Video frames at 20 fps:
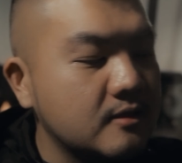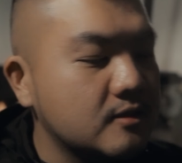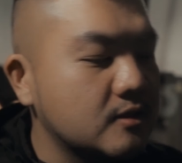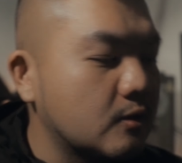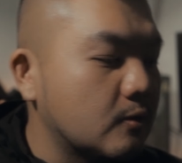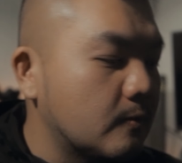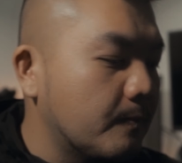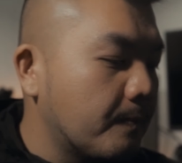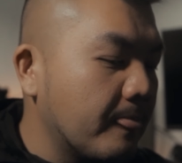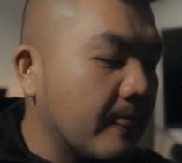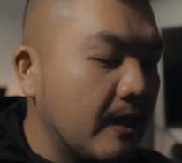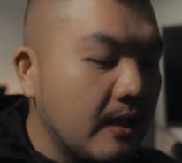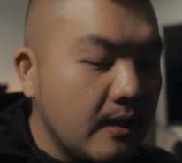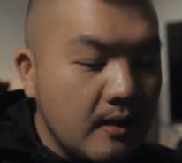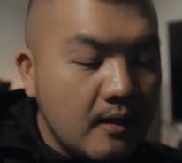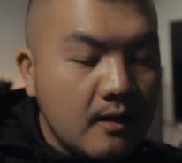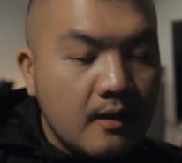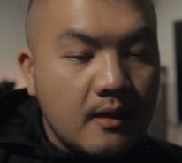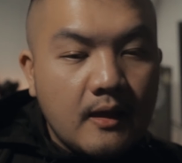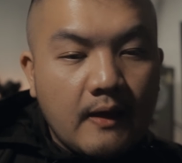So
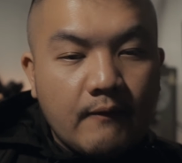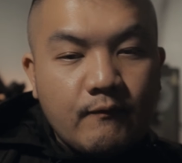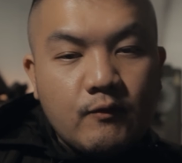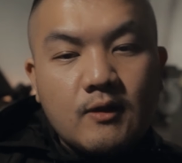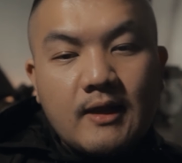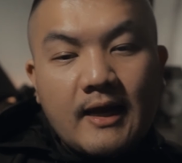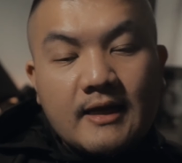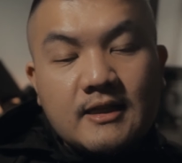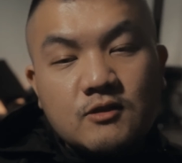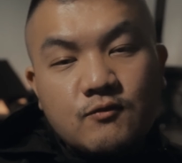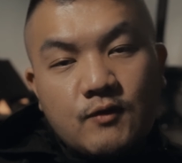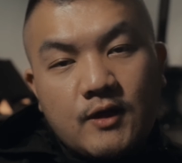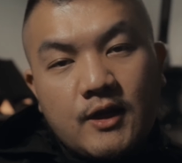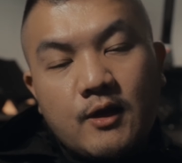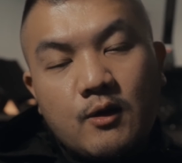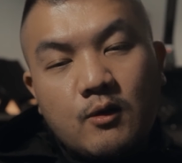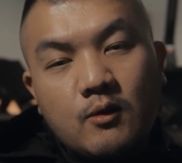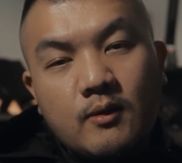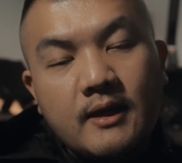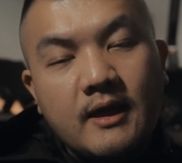if you like this
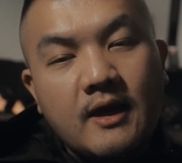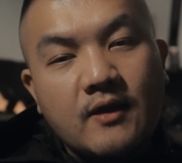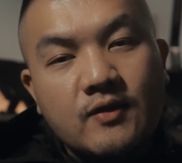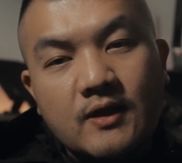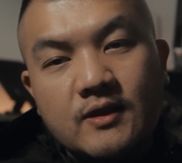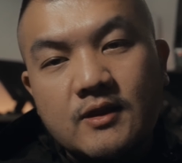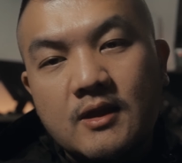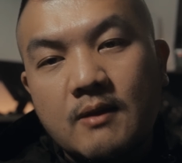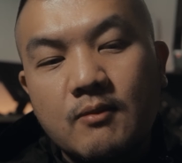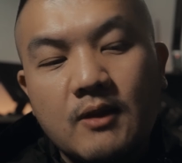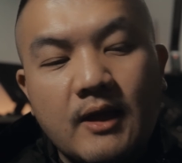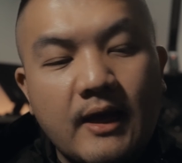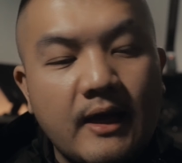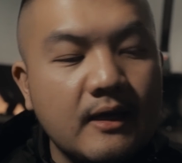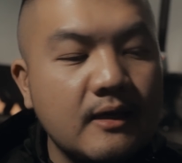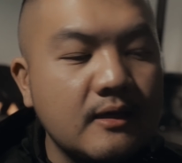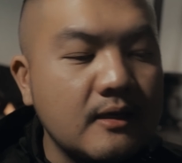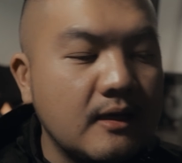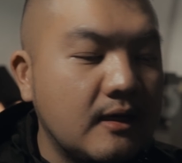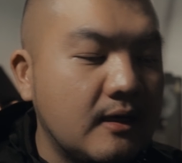video, hit that thumb
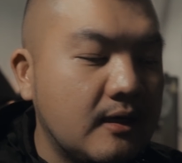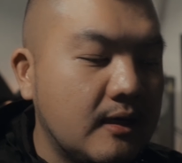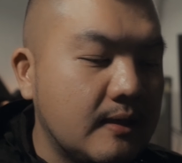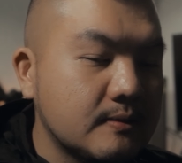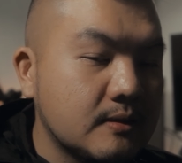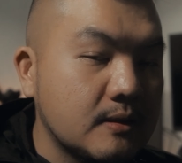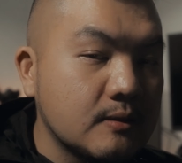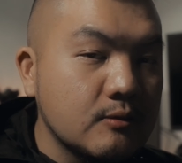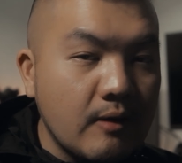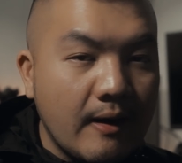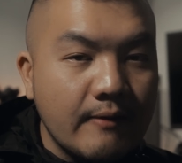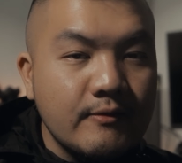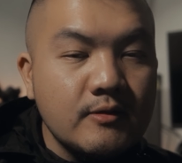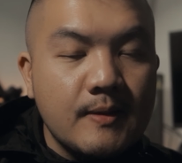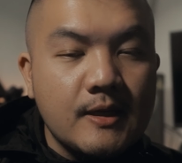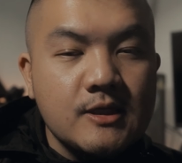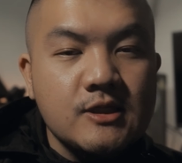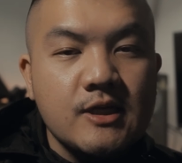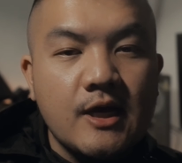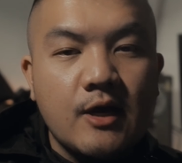like, subscribe to
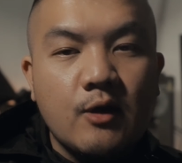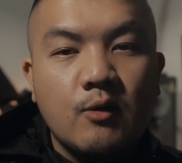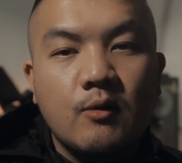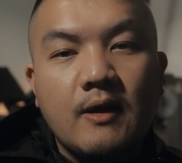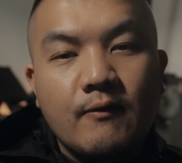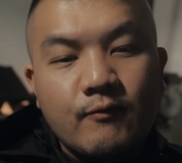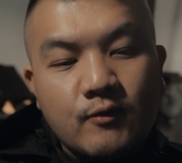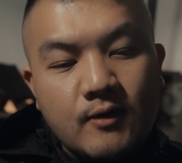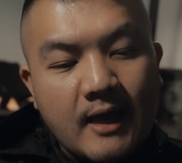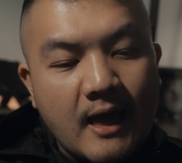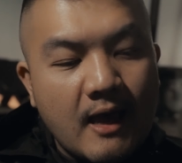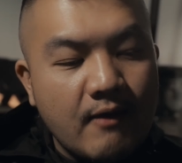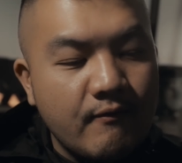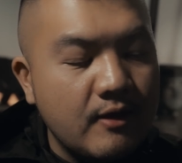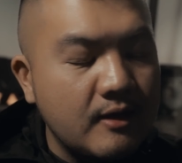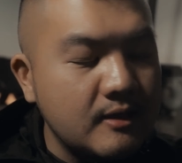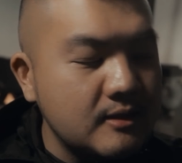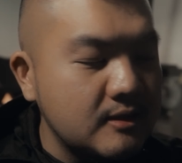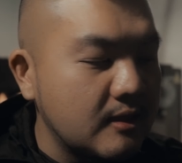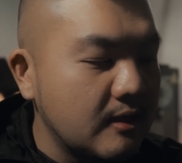my channel if you
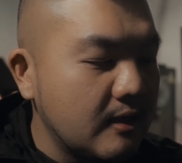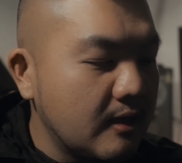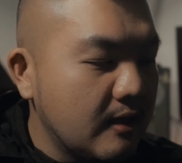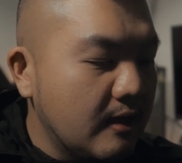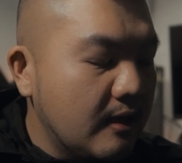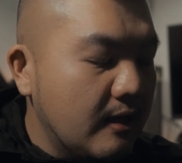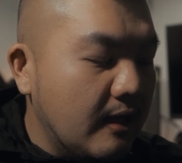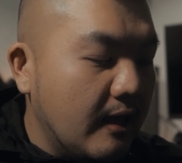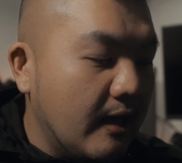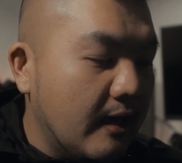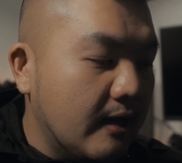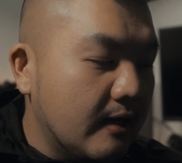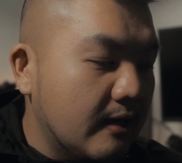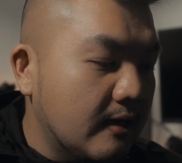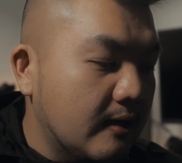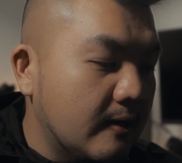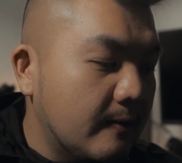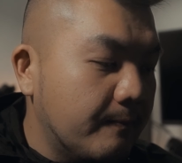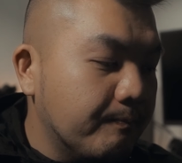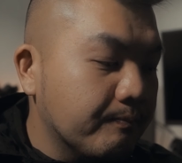haven't, and
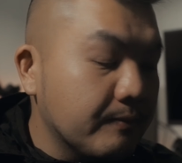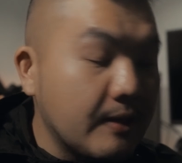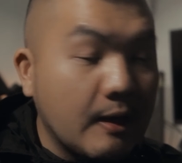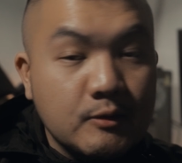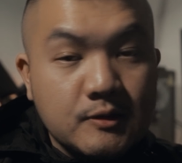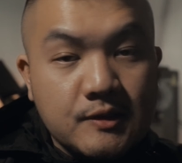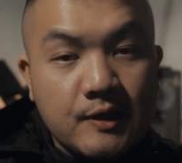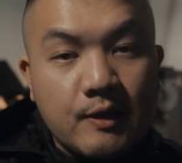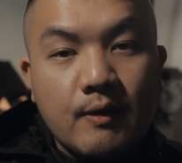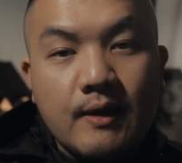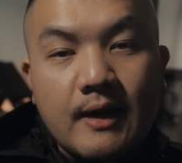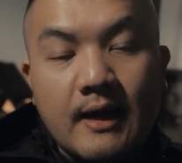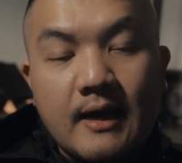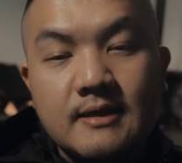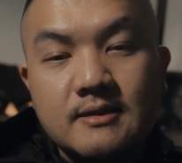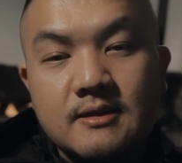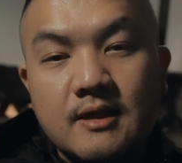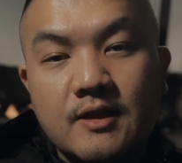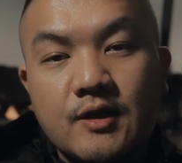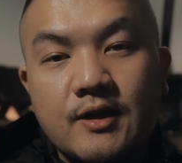I'll see you
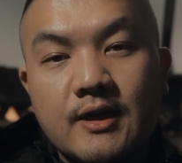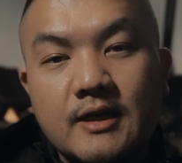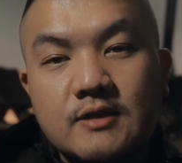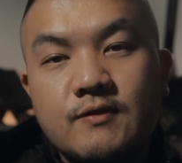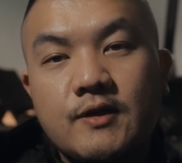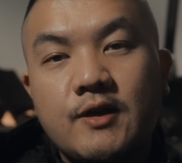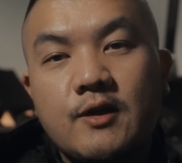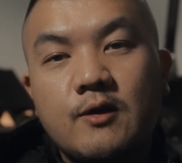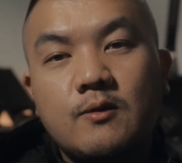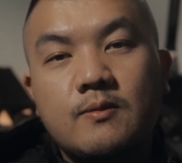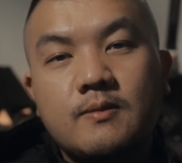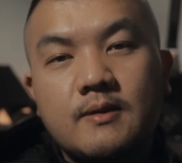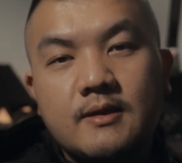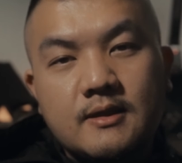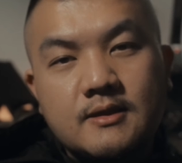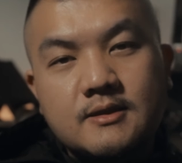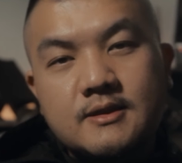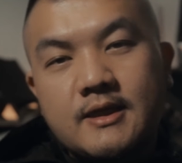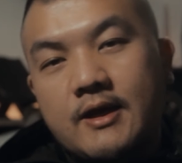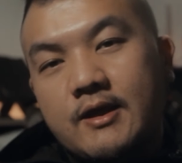guys in the next video.
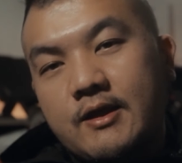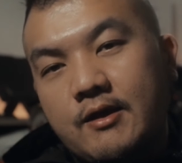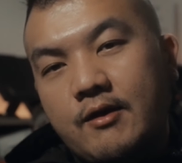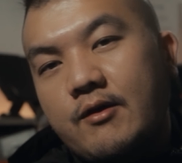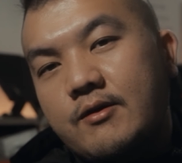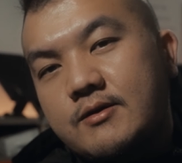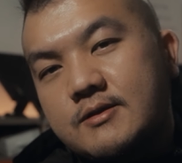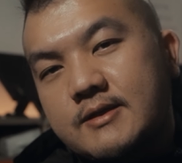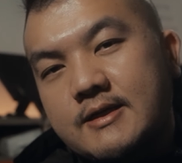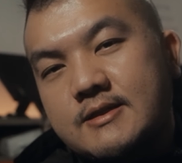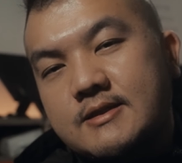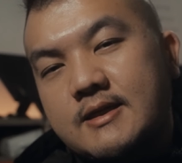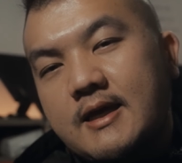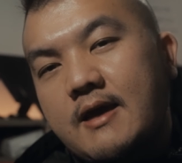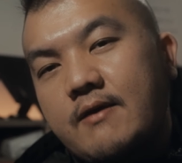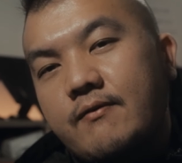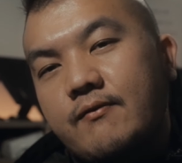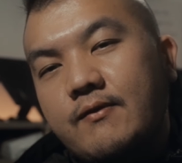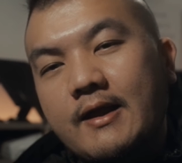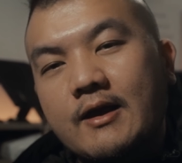Take care, stay
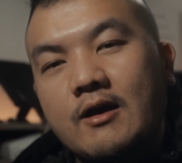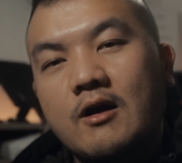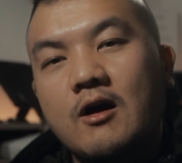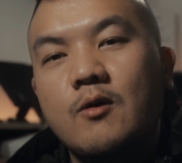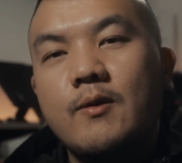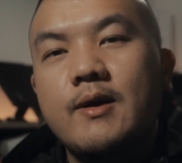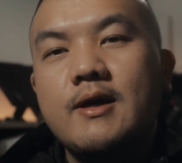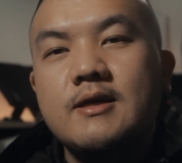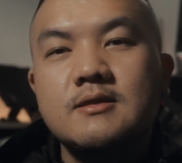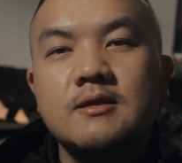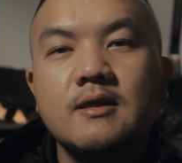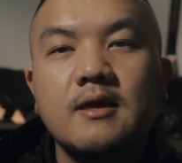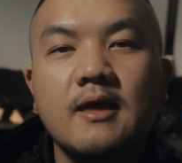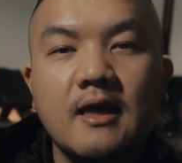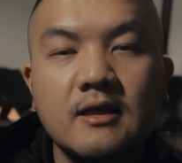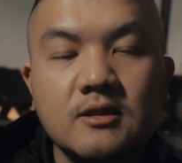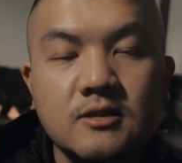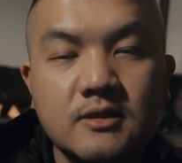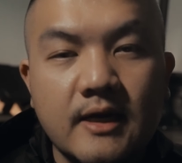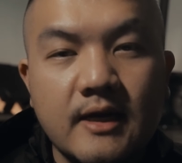safe, like always.
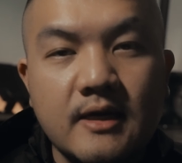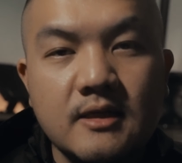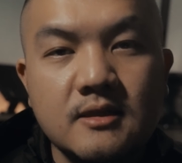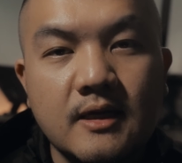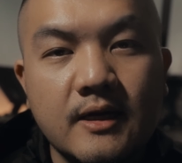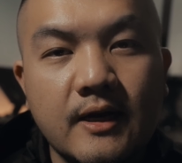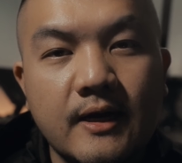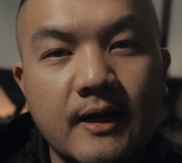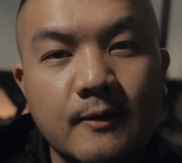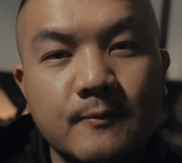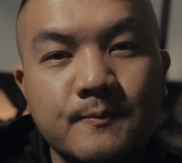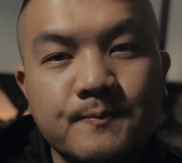SJ signing out.